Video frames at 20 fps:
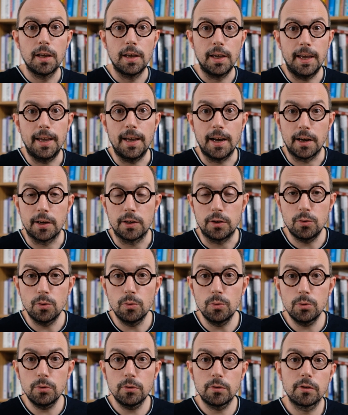AI
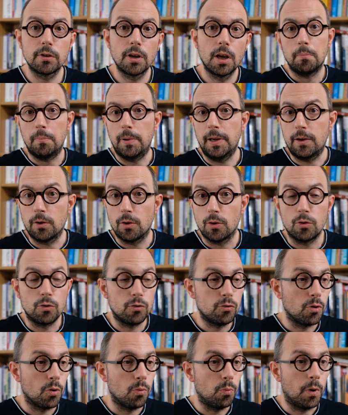tools
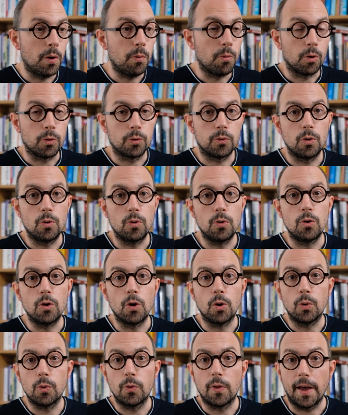because we want to
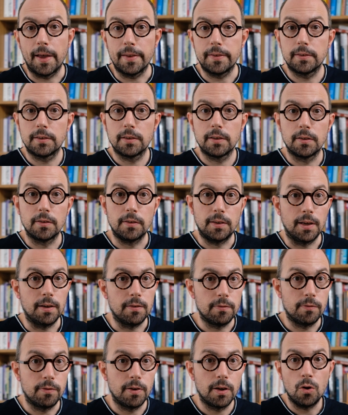know that
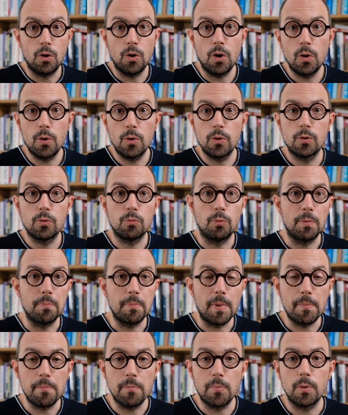they've
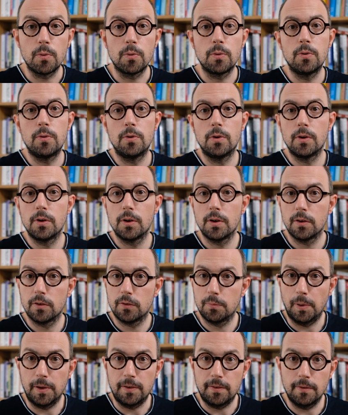remembered
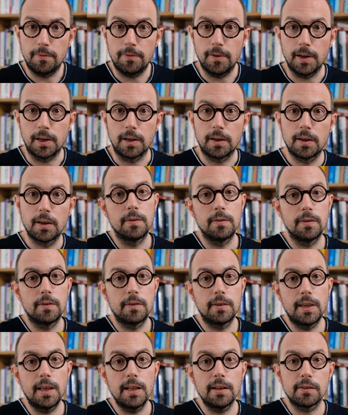specific
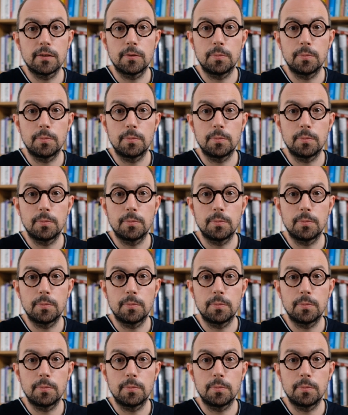skills,